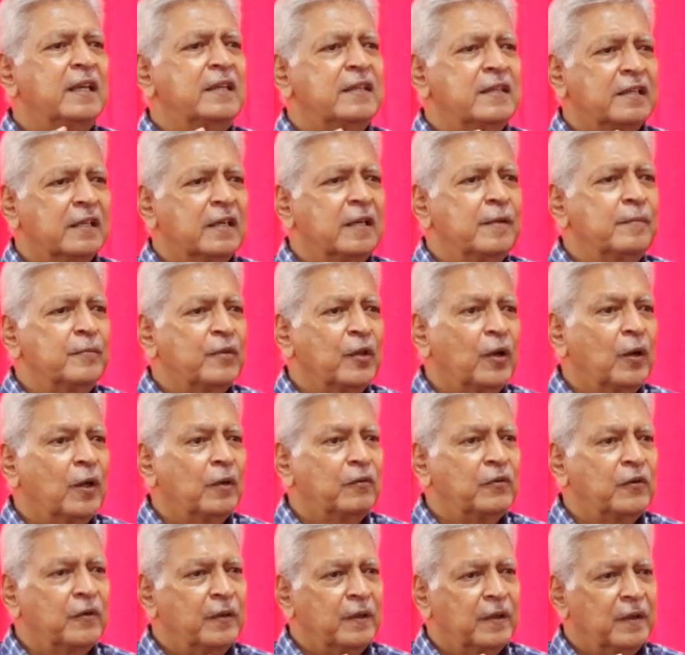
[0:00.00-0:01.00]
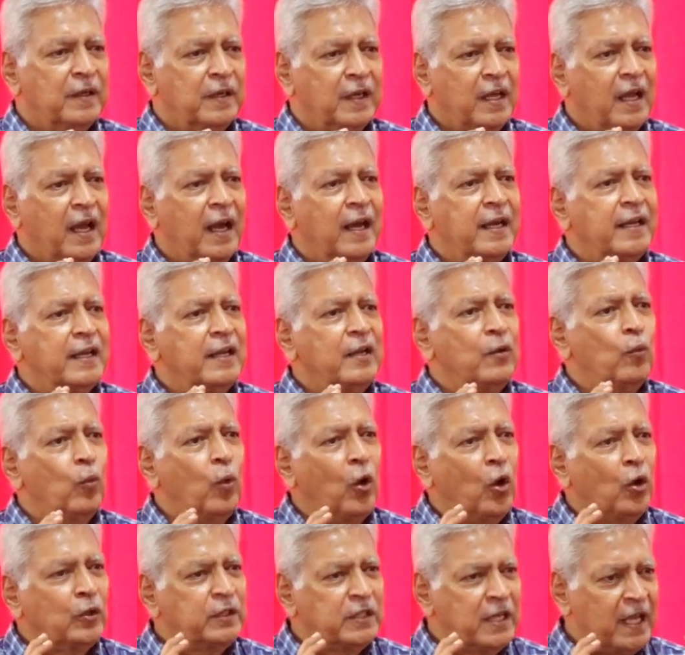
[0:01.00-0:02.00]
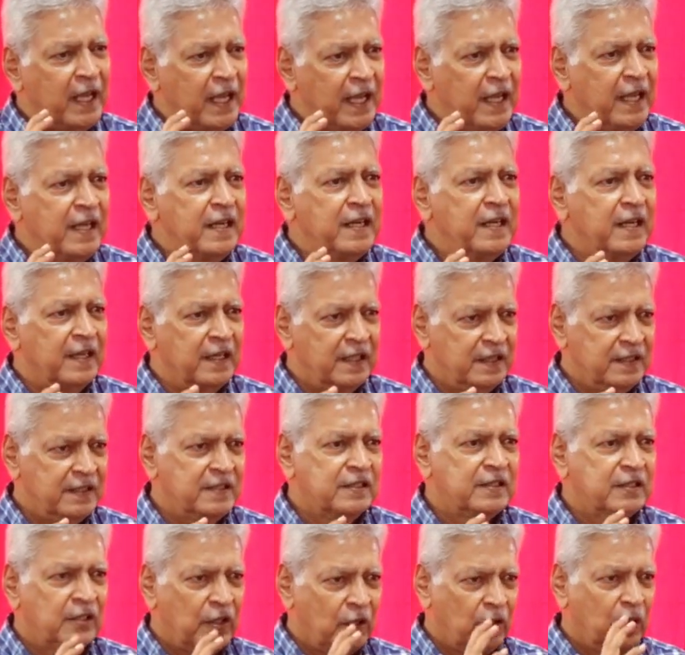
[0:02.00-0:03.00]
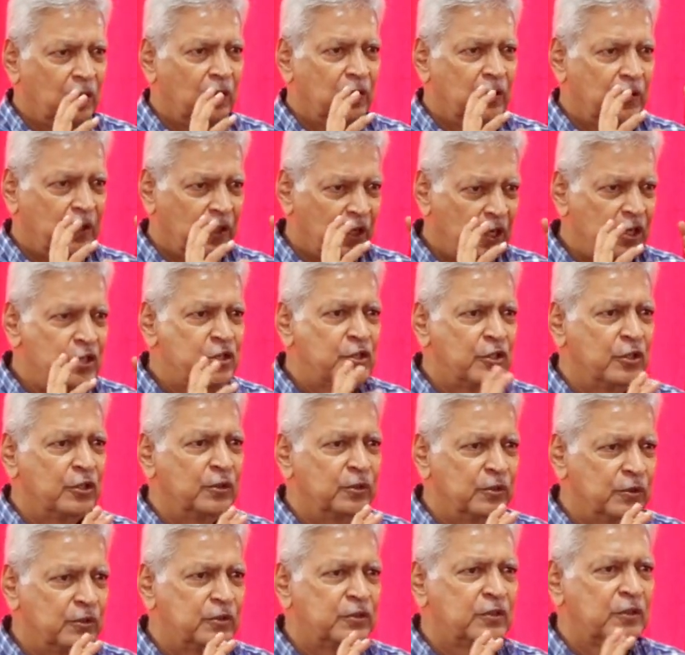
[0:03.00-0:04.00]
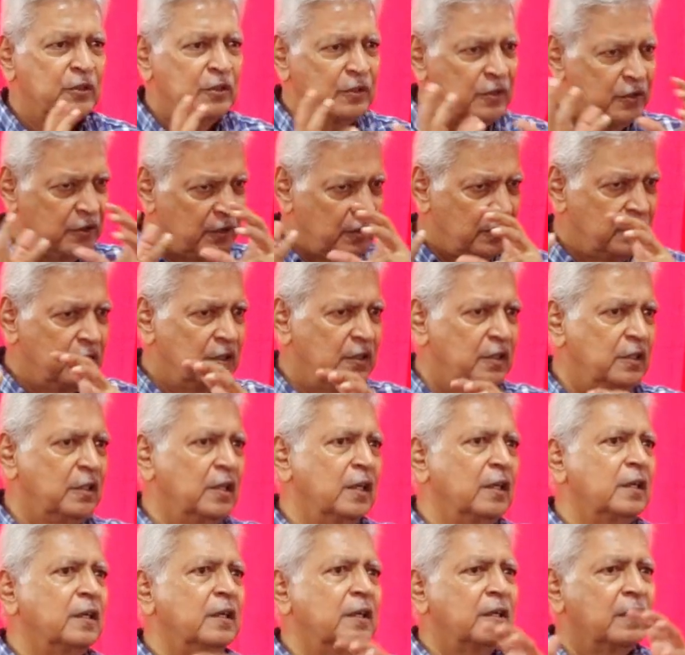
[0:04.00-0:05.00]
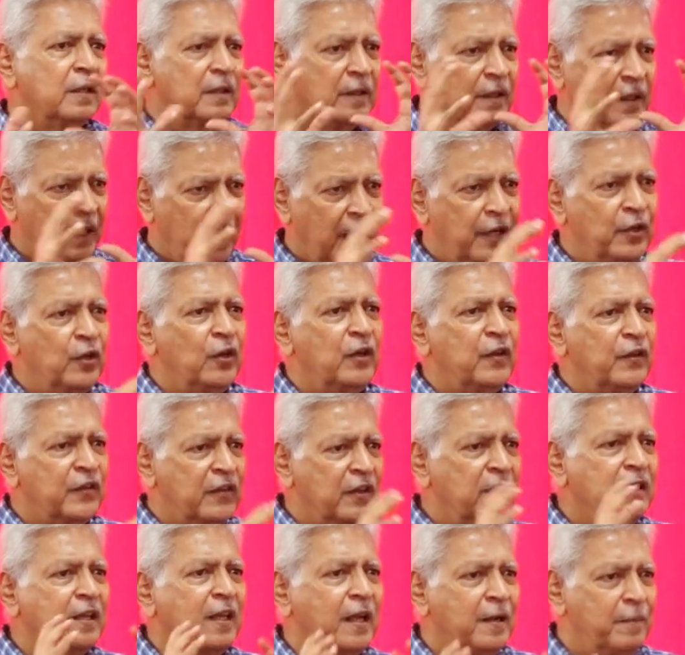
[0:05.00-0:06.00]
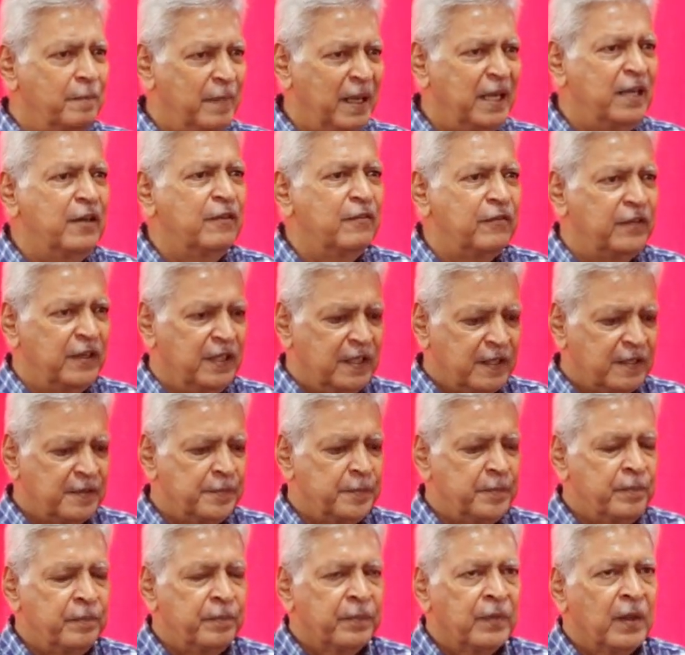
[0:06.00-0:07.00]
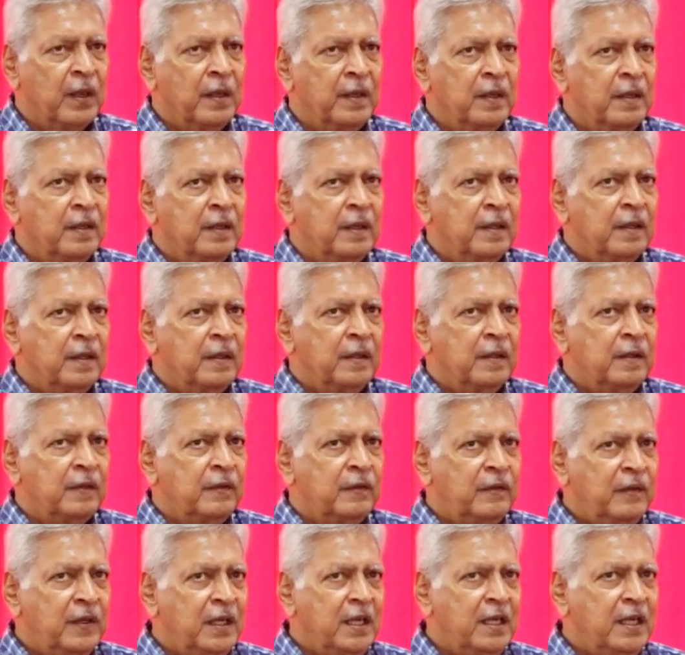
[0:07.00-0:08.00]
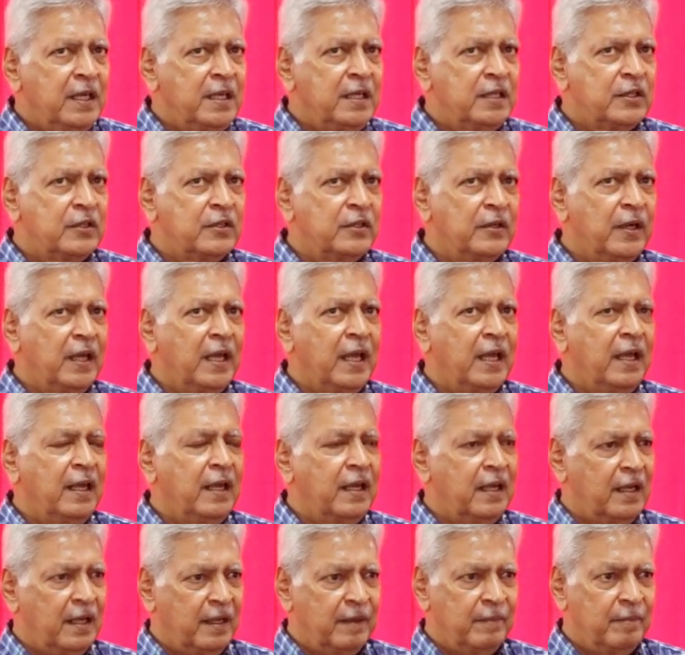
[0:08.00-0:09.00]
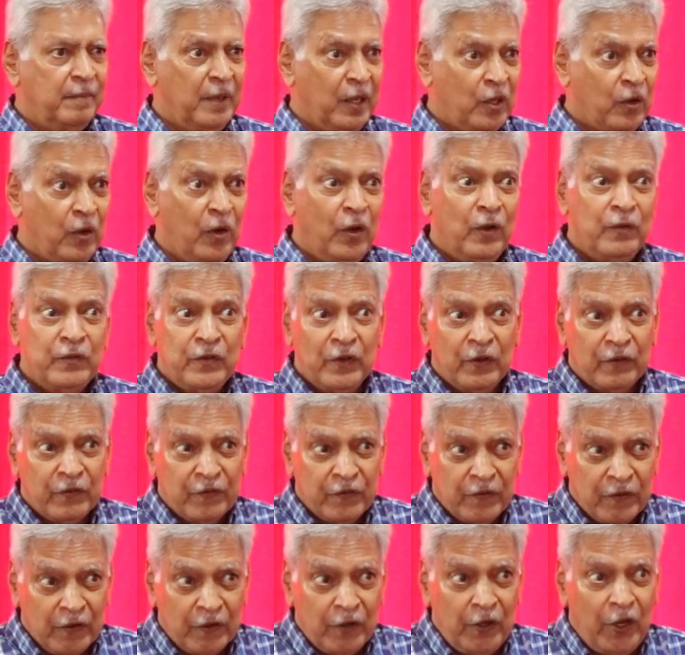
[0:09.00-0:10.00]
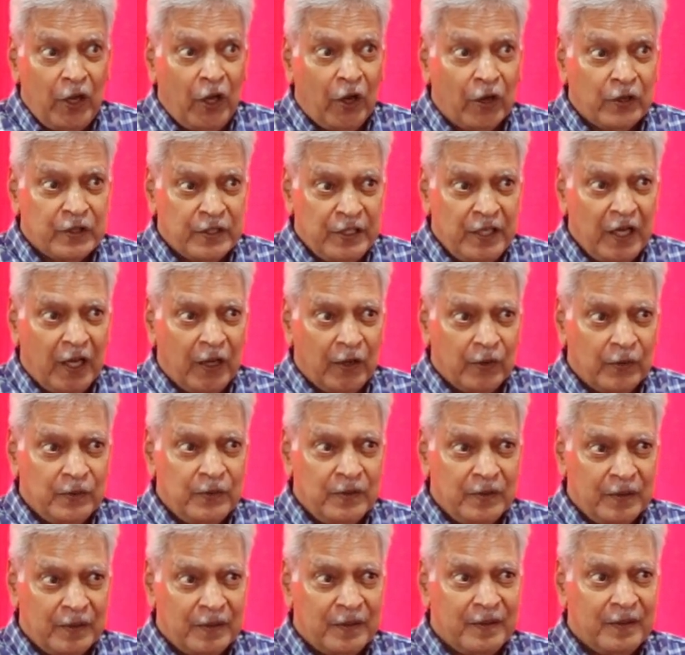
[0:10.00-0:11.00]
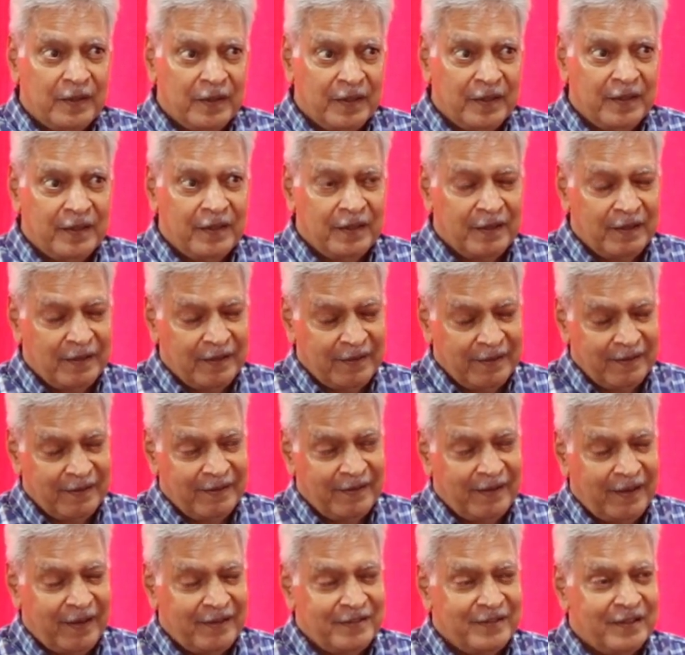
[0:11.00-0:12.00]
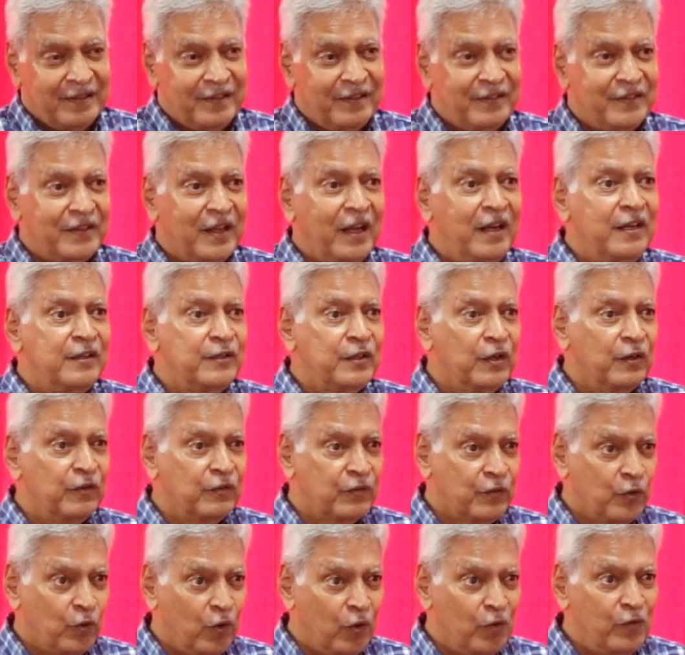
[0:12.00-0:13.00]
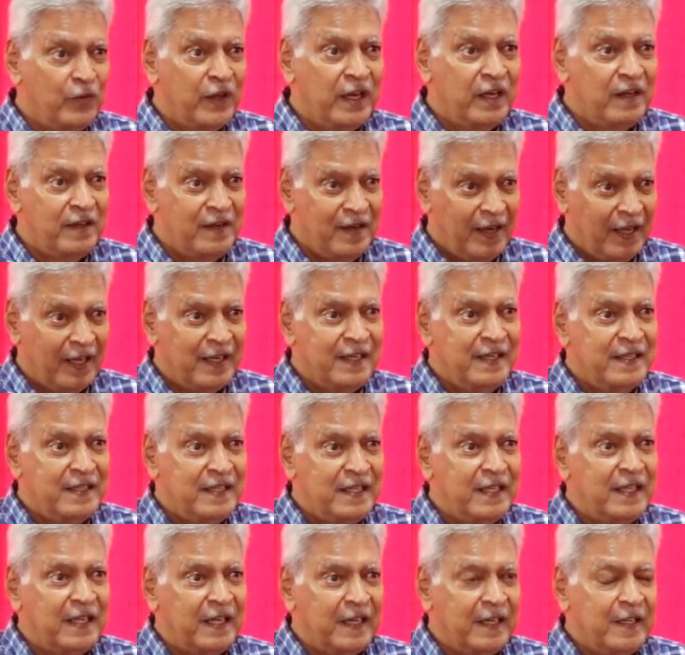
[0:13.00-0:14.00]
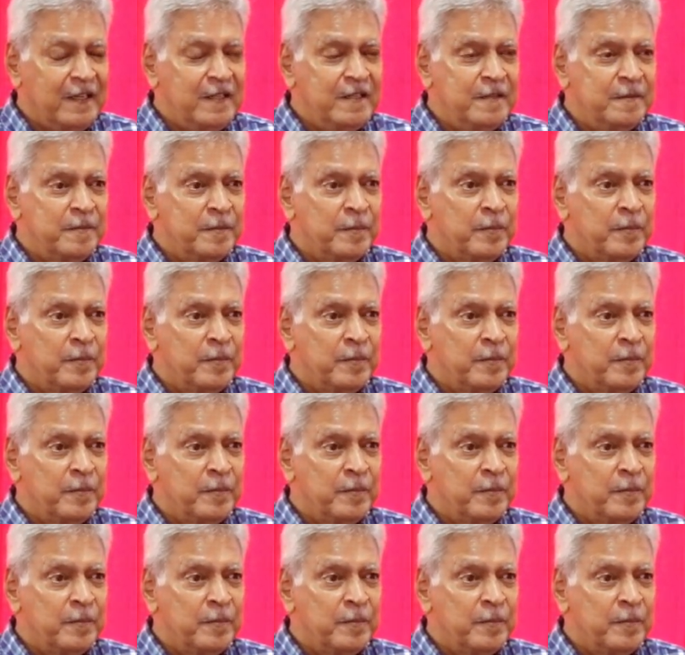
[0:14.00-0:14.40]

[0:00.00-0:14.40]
in terms of regarding what areas or issues the adolescent can benefit. See, today, because of uh, lockdown, as a result of COVID 19,